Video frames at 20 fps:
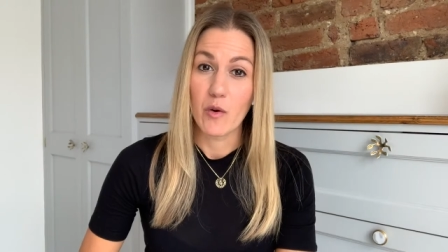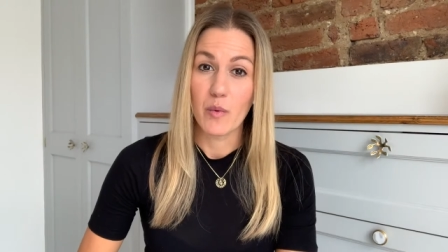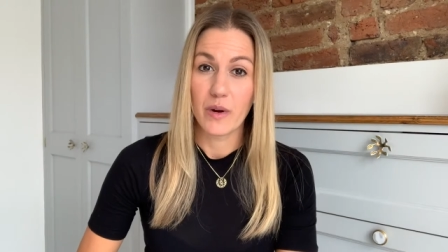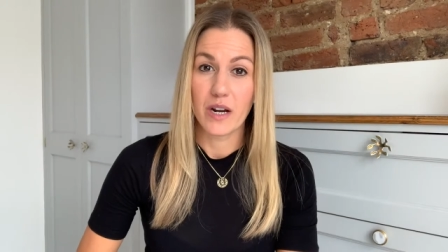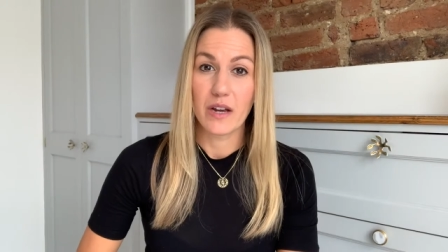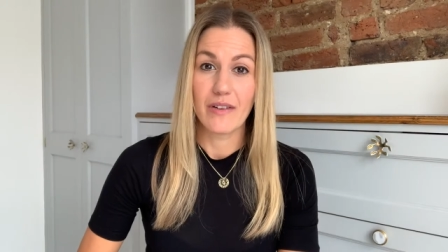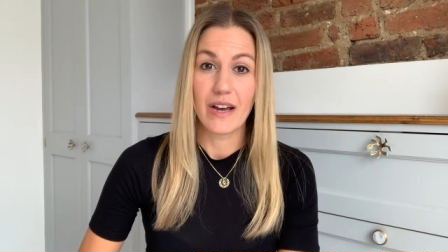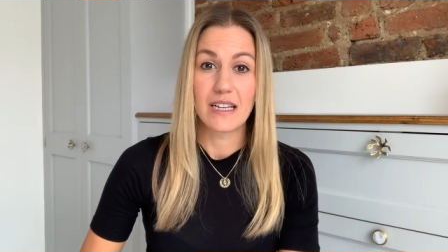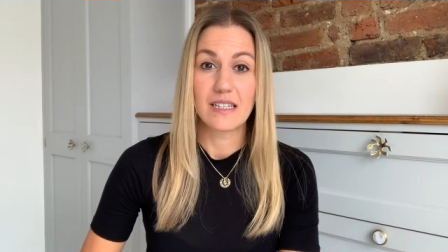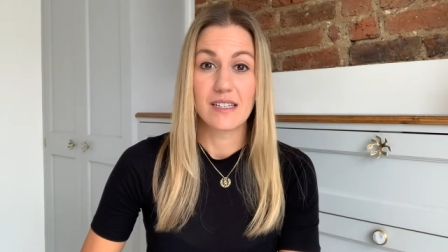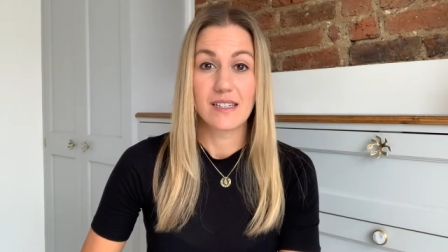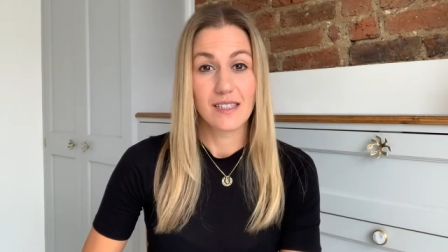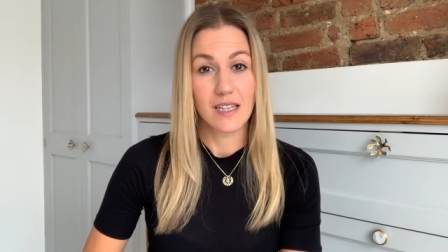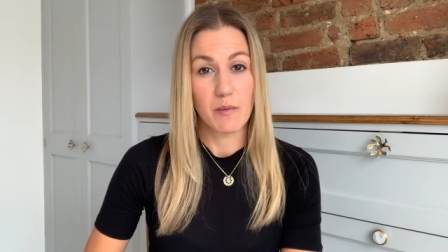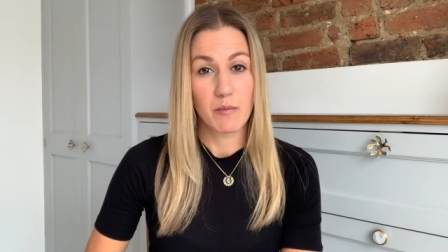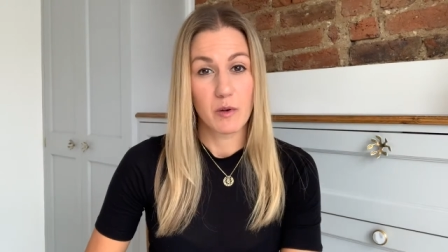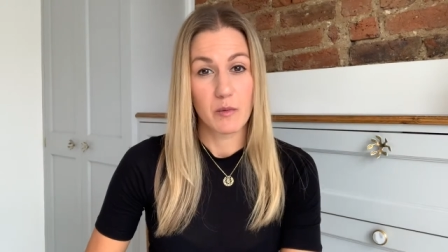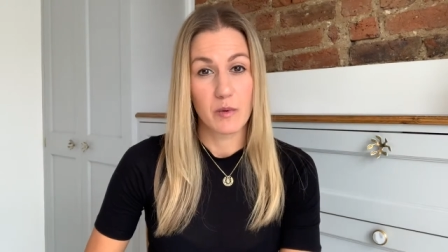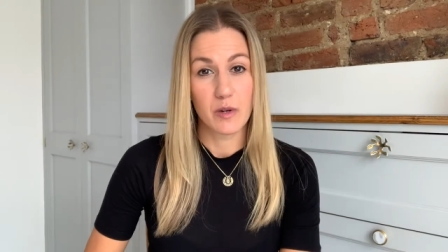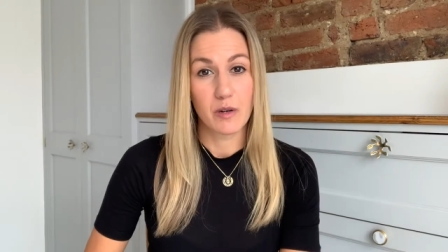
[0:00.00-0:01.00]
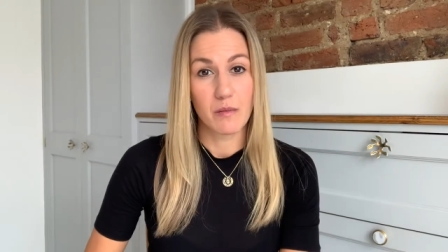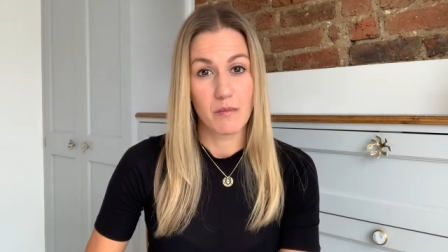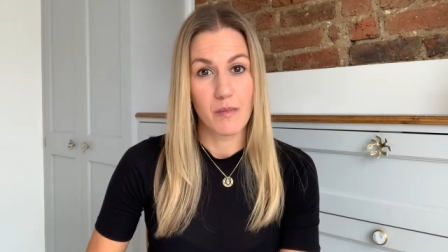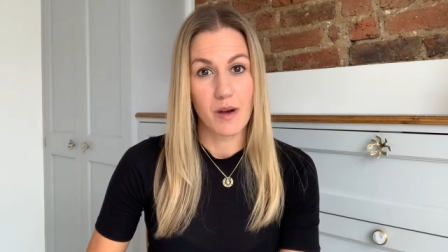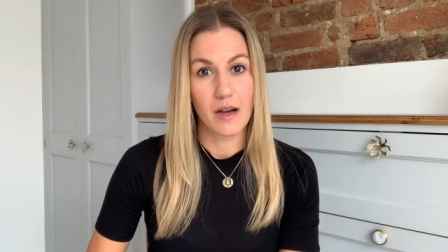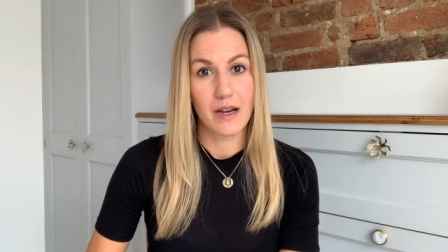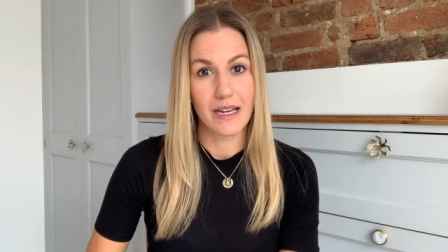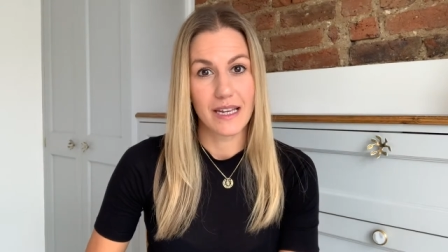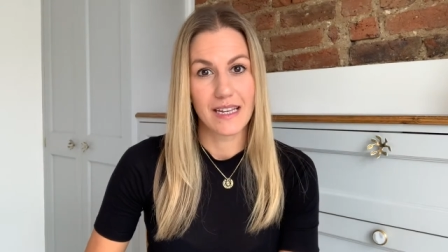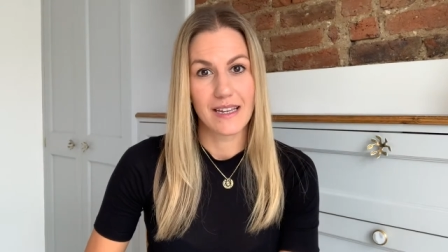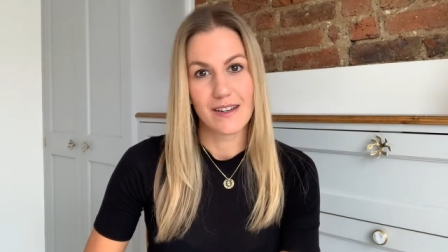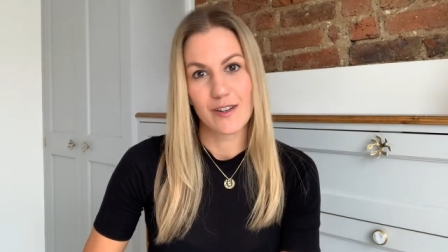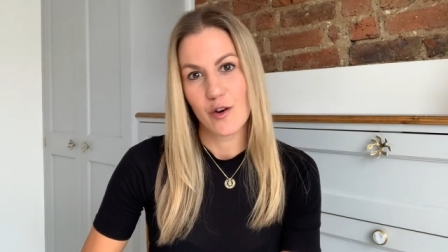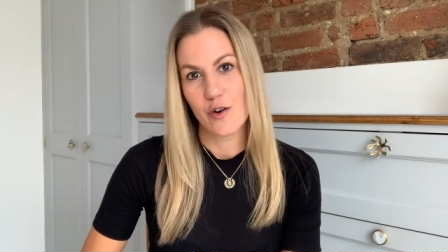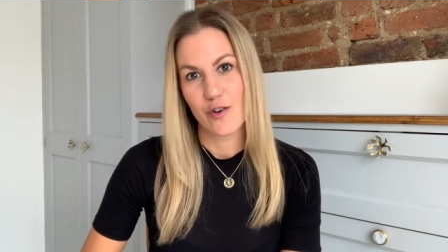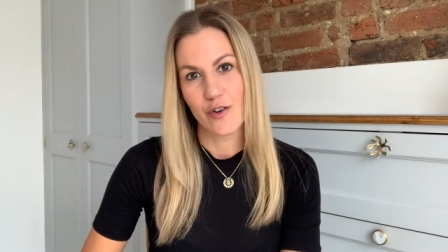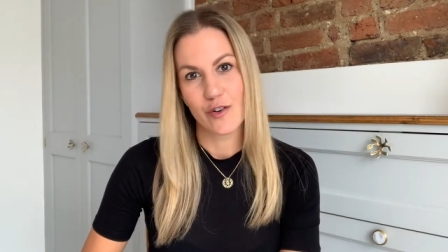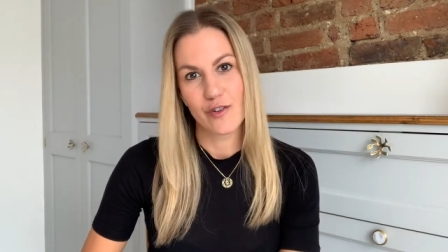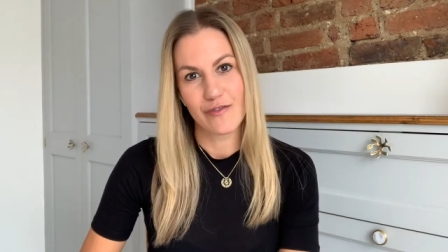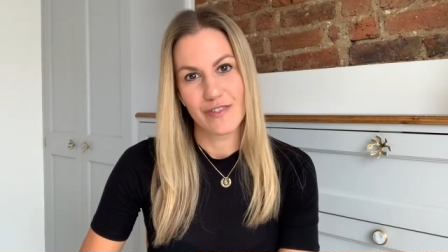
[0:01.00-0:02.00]
when I've had to supplement my
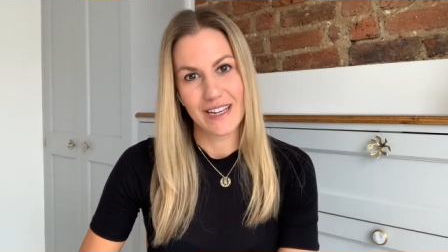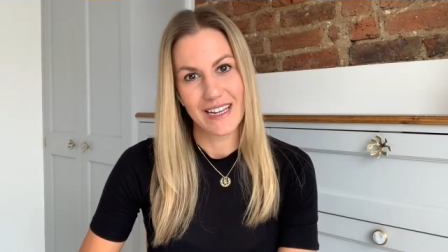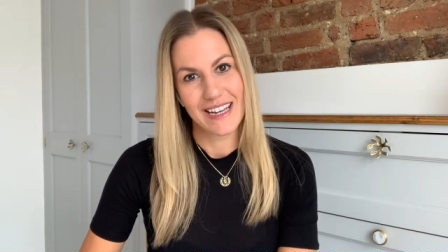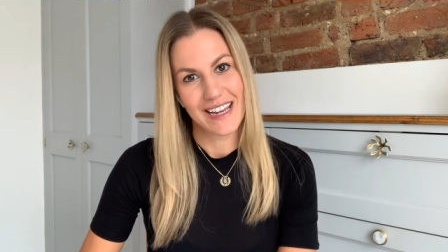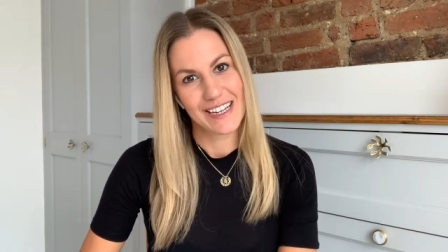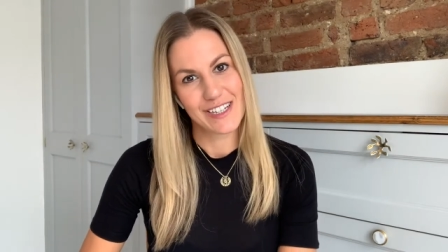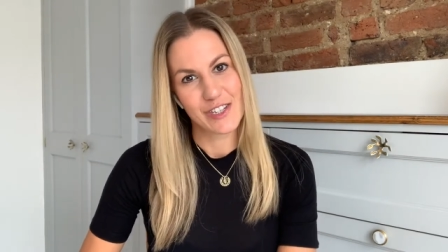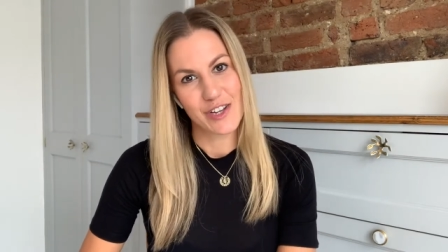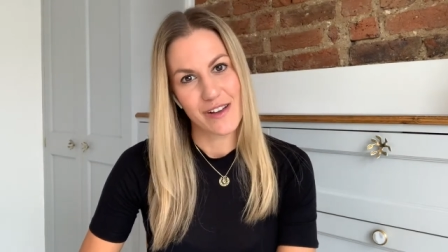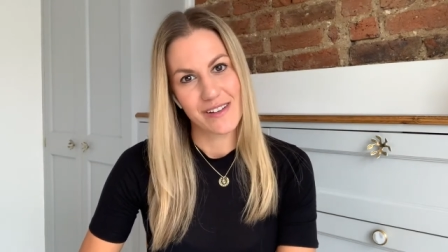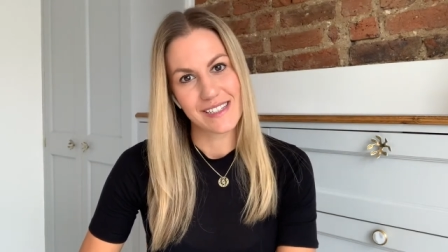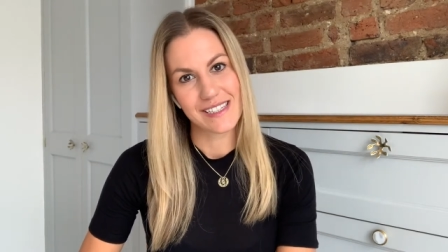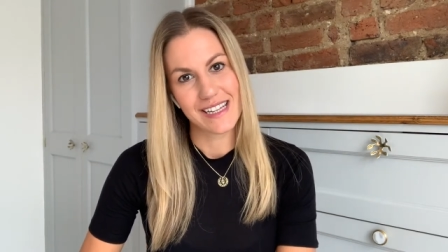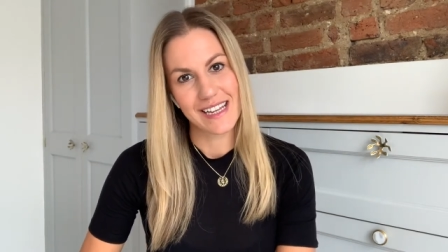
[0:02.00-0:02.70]
choreography and dance